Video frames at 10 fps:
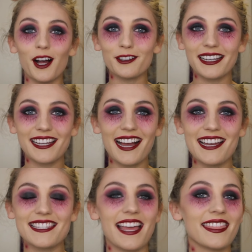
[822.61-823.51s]
Alright
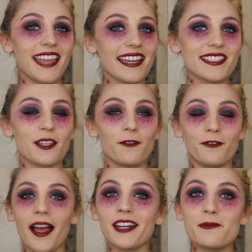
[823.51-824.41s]
guys, and that is the
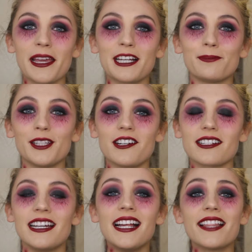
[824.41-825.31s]
final makeup
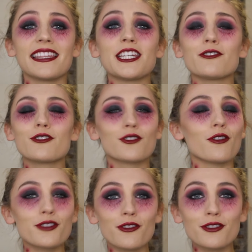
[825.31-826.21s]
look. Thank you
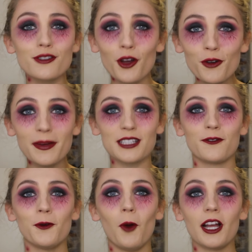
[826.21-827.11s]
so, so, so much
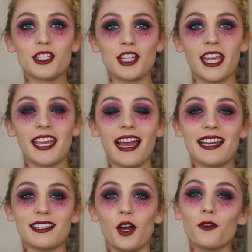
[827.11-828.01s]
for watching
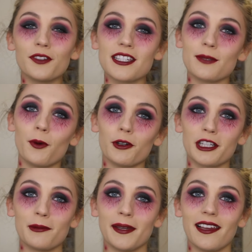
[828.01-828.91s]
and hopefully
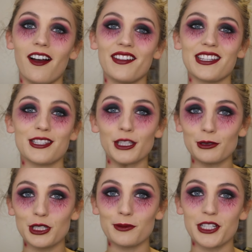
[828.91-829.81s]
supporting me on this
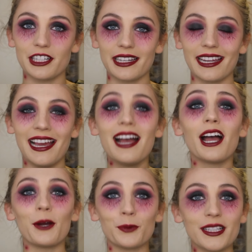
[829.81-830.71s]
YouTube journey.
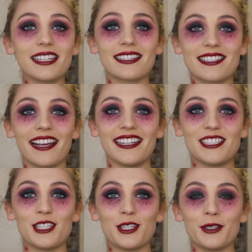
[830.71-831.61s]
I'm really
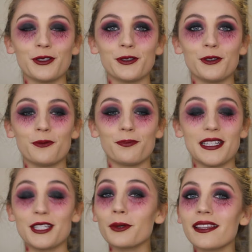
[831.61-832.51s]
excited to be
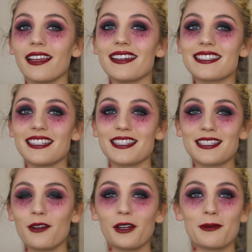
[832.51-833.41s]
doing this. It's
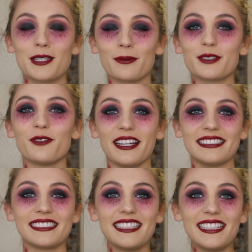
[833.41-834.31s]
going to be so much fun.